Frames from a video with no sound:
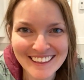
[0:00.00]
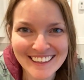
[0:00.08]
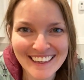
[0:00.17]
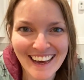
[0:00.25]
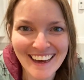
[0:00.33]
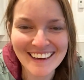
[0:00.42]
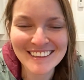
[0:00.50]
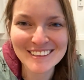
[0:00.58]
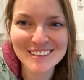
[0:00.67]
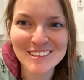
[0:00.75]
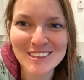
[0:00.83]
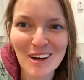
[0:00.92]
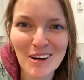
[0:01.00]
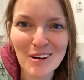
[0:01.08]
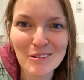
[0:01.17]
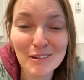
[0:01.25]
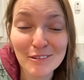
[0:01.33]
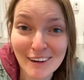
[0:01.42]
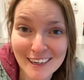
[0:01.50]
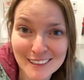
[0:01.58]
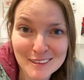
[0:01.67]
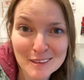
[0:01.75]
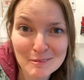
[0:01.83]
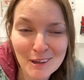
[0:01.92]
Yeah, so we'll find
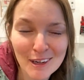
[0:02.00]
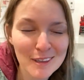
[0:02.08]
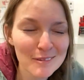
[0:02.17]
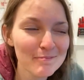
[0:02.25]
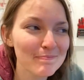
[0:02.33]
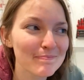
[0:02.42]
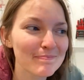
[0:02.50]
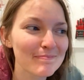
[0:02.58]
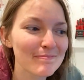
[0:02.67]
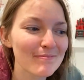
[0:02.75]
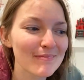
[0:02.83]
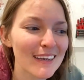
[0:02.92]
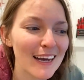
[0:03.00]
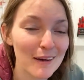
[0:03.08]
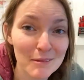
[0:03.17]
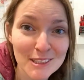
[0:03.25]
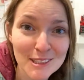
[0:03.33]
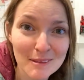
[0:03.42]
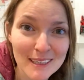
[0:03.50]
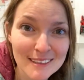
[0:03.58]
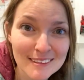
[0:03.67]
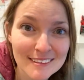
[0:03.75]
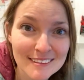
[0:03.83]
out tomorrow how much she weighs.